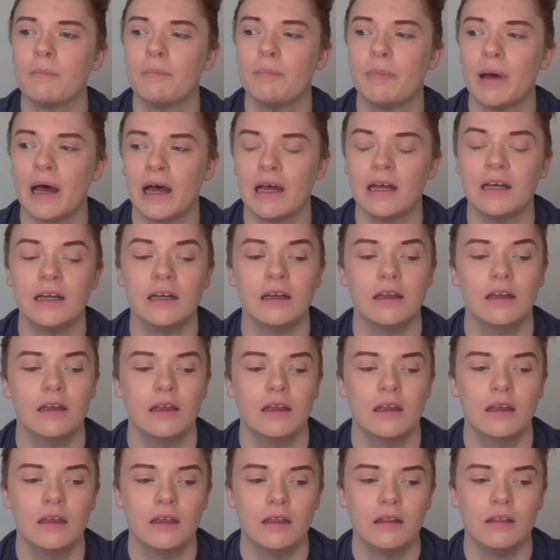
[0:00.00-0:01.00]
But
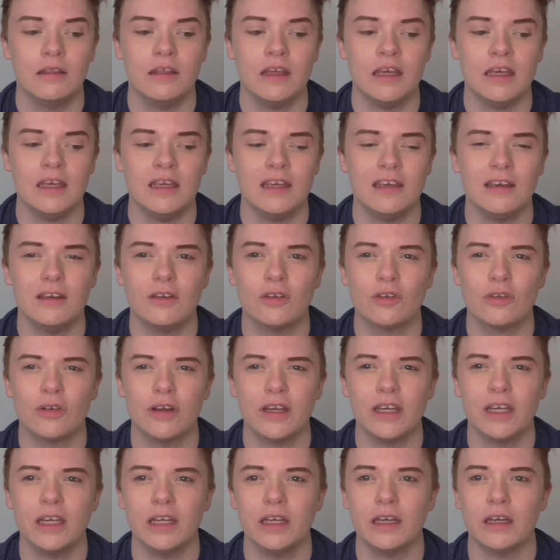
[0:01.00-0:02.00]
the
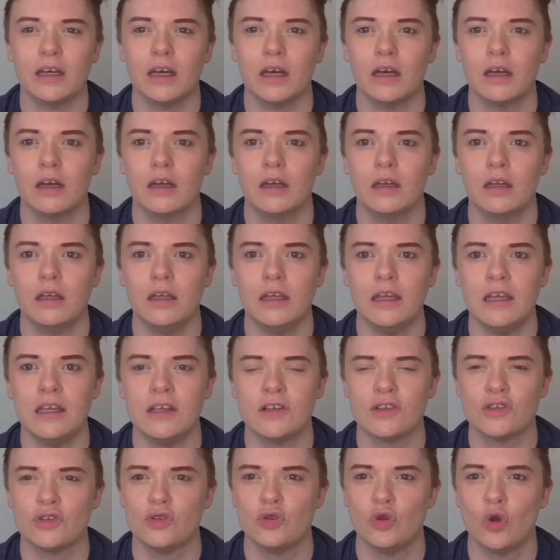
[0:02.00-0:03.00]
CRICUT
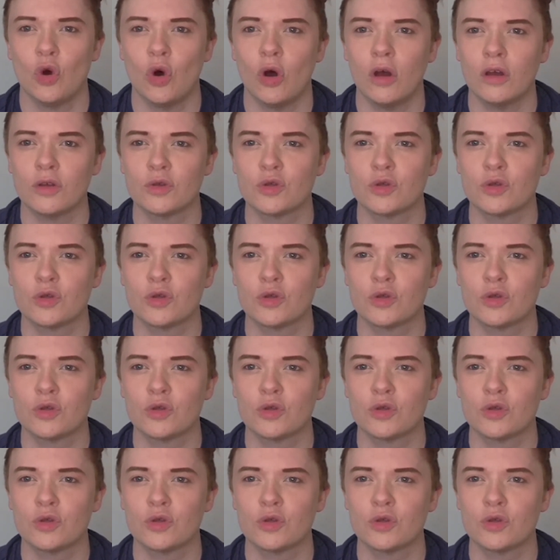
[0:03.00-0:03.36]
is not a